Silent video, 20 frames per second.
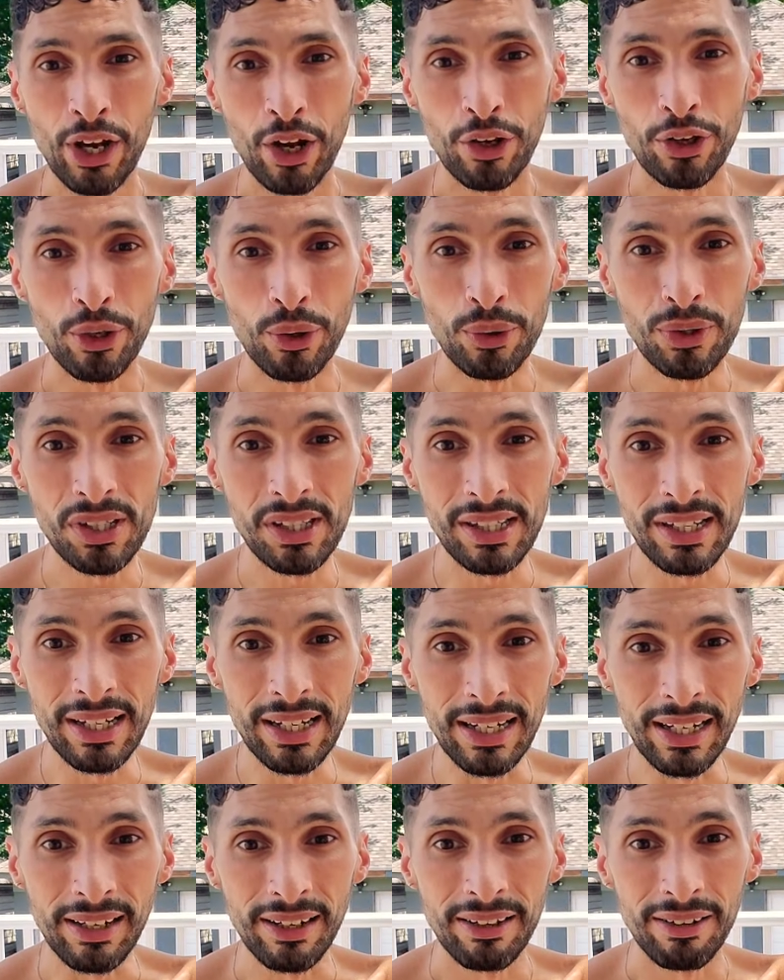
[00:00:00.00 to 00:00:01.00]
you'll
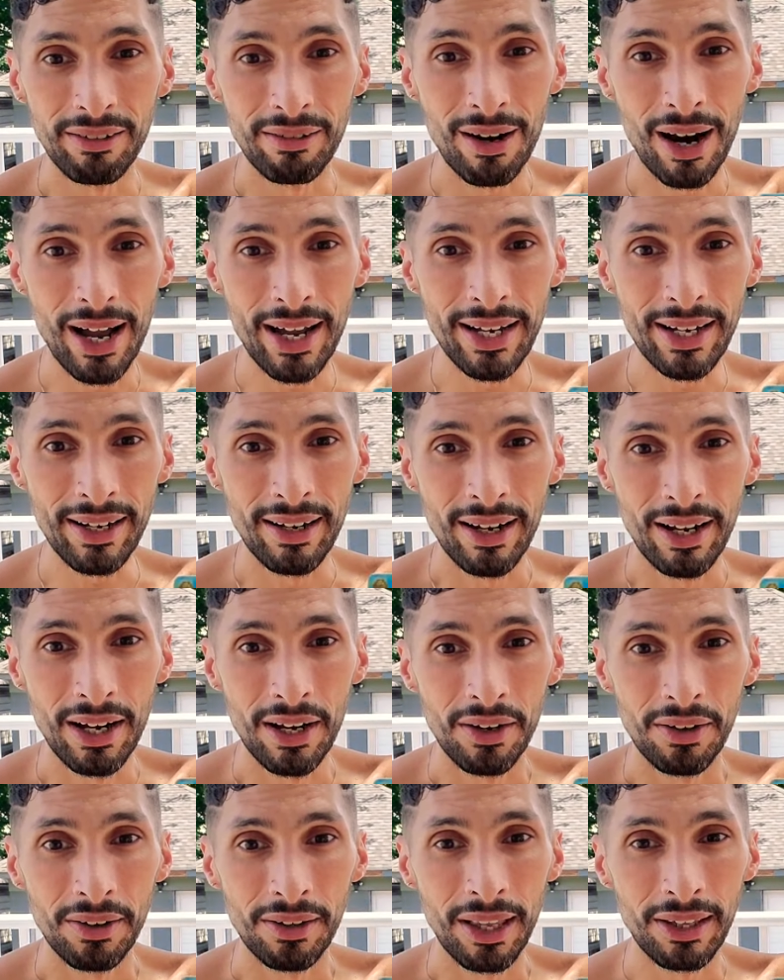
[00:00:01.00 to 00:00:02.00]
see, right,
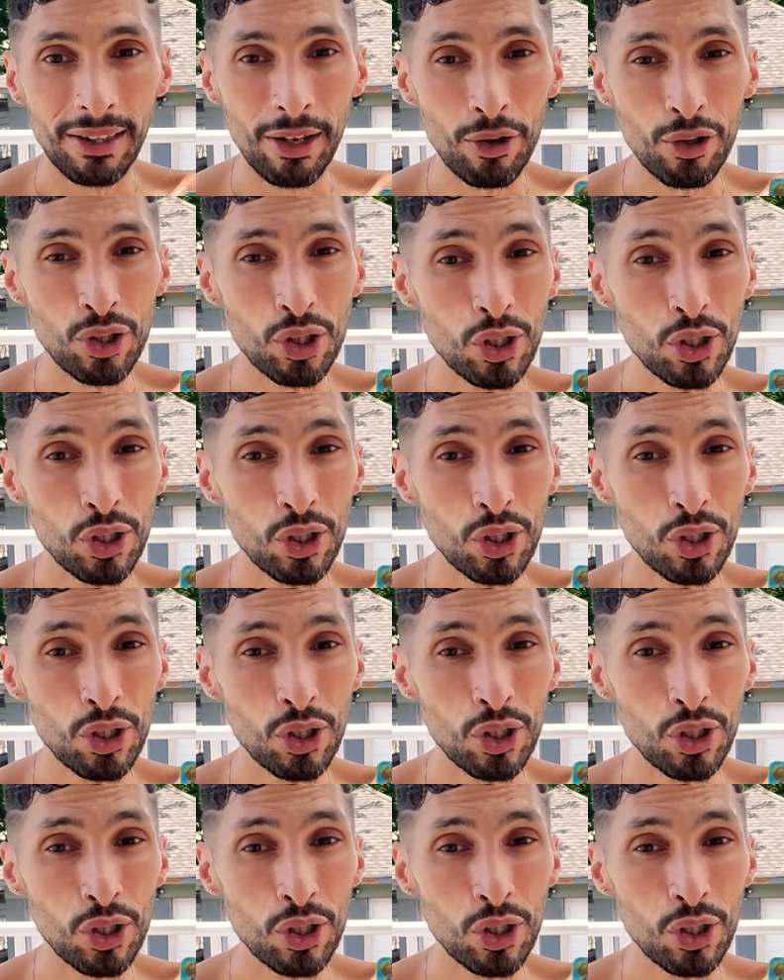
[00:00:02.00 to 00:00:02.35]
that there's